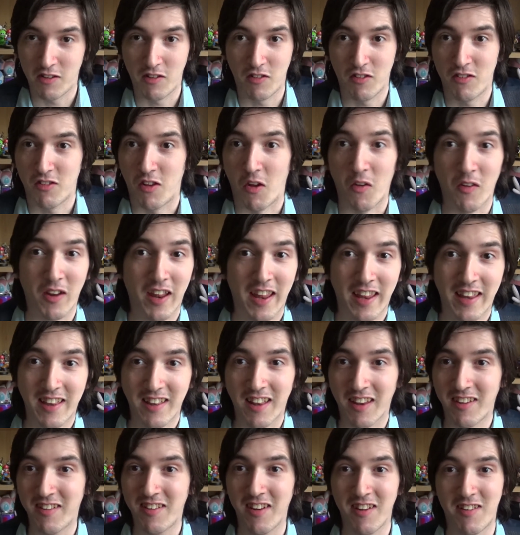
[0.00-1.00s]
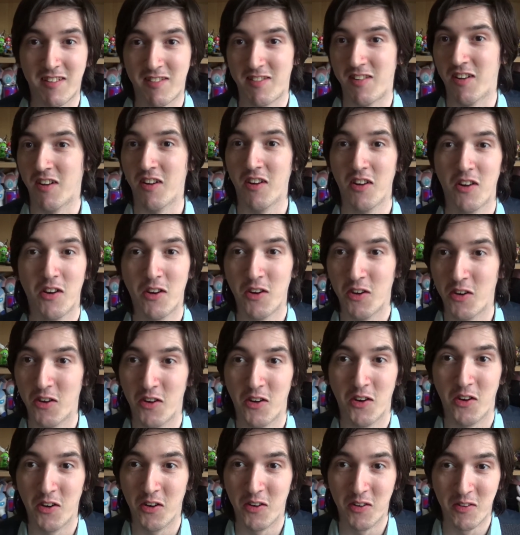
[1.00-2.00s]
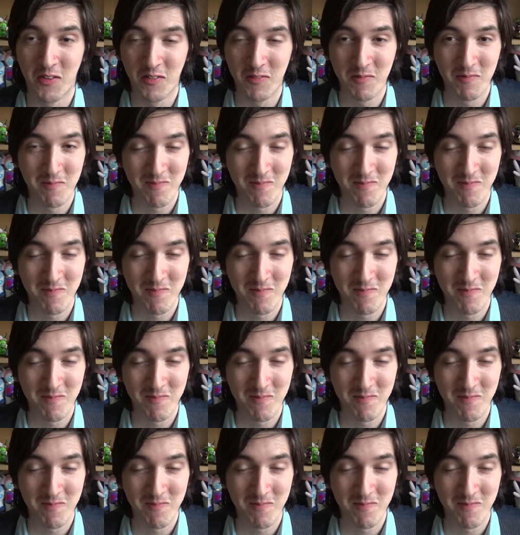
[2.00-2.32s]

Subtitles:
just don't... It's just... Oh...